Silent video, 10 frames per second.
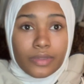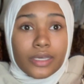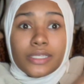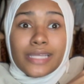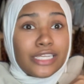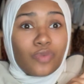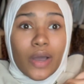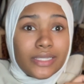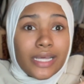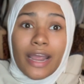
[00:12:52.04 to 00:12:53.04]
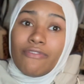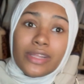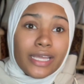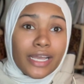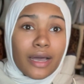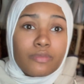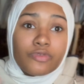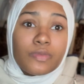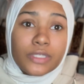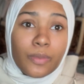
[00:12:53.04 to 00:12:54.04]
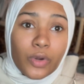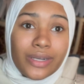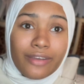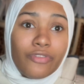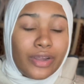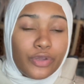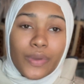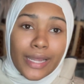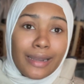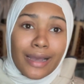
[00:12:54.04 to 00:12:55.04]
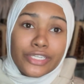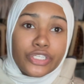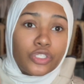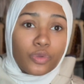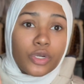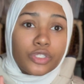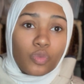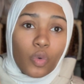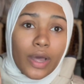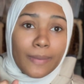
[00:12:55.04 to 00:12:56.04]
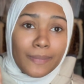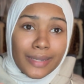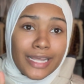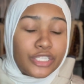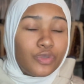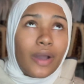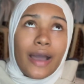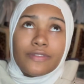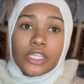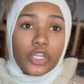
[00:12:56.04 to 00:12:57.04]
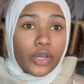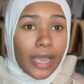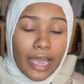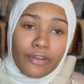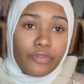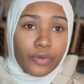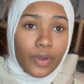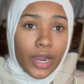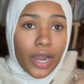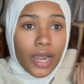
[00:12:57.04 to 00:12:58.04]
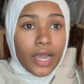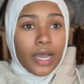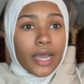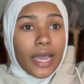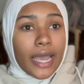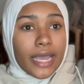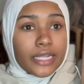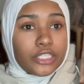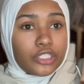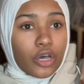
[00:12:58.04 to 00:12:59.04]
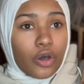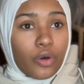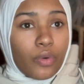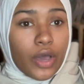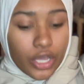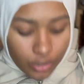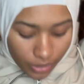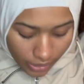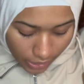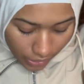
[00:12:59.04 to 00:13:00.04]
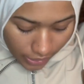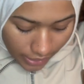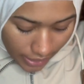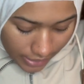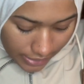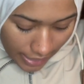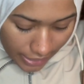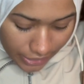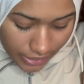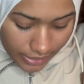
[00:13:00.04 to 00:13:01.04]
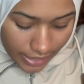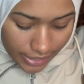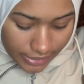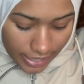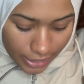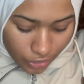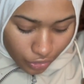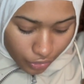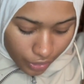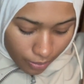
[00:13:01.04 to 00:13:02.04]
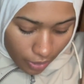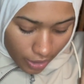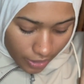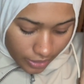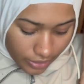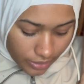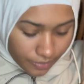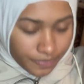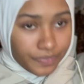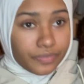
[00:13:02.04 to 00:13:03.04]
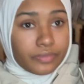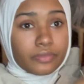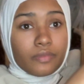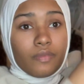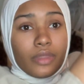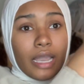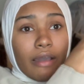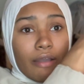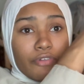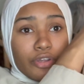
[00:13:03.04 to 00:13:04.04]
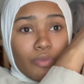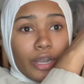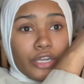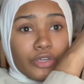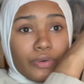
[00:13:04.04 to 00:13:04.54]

that's why I said everything comes from somewhere different. You cannot just source one place. You have to look everywhere. And so you could literally attach these hang tags to your products however you want to do